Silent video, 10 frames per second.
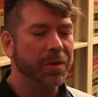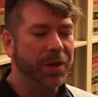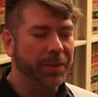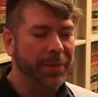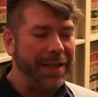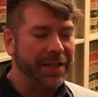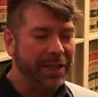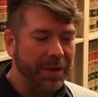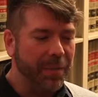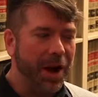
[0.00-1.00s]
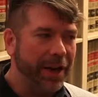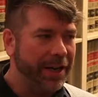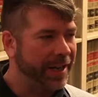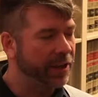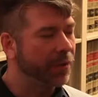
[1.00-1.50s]
the basic
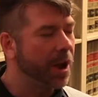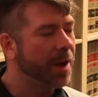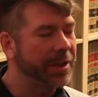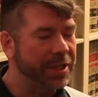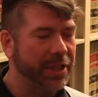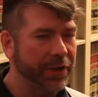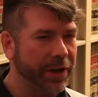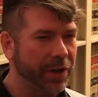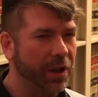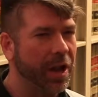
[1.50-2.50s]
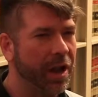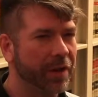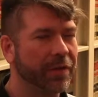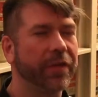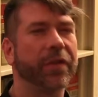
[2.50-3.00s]
commodity, the raw material
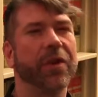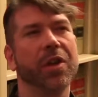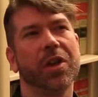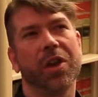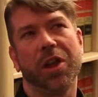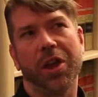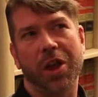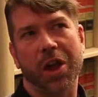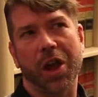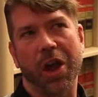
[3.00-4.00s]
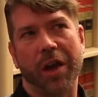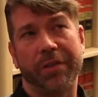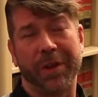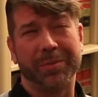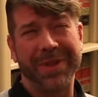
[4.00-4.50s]
of
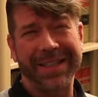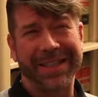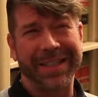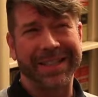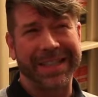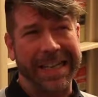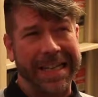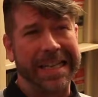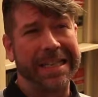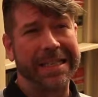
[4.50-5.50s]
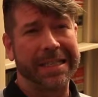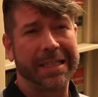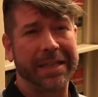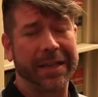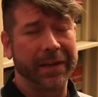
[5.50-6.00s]
their business
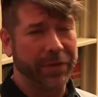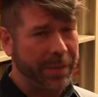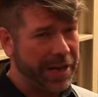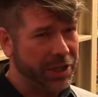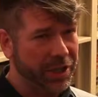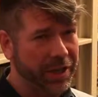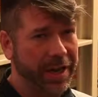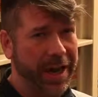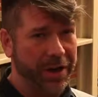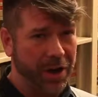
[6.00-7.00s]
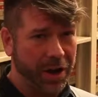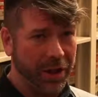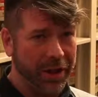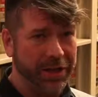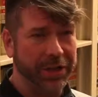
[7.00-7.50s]
is information and
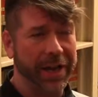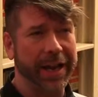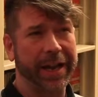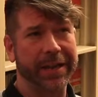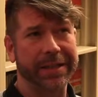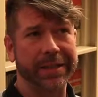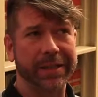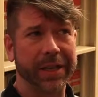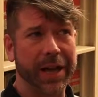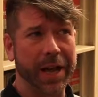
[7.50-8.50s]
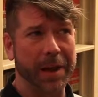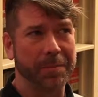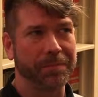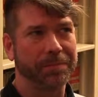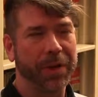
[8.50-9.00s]
knowledge, and
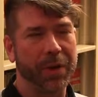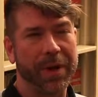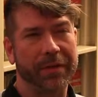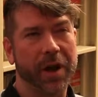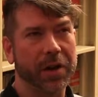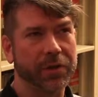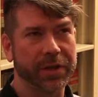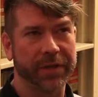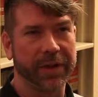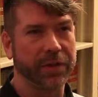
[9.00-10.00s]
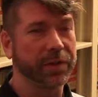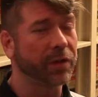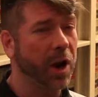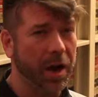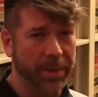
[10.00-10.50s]
you know, we have hundreds of years
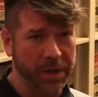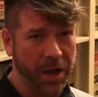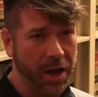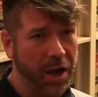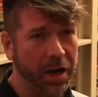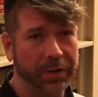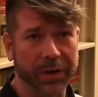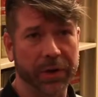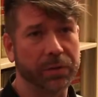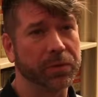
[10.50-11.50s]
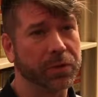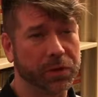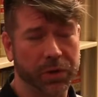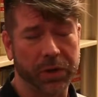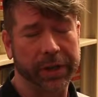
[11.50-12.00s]
of common law, you know,
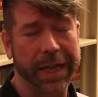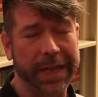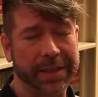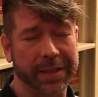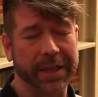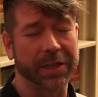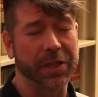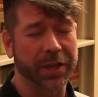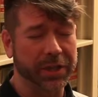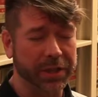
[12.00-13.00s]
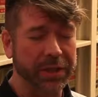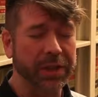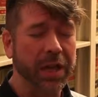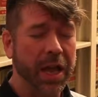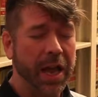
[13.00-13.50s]
the cases that
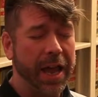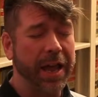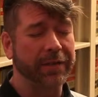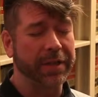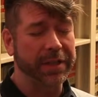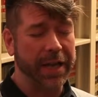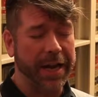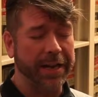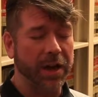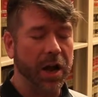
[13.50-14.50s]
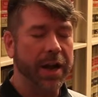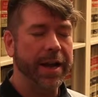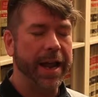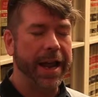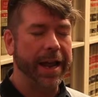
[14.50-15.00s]
judges have decided
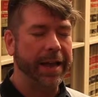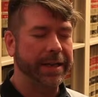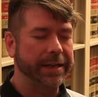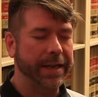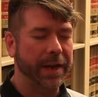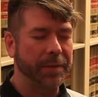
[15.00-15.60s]
on, and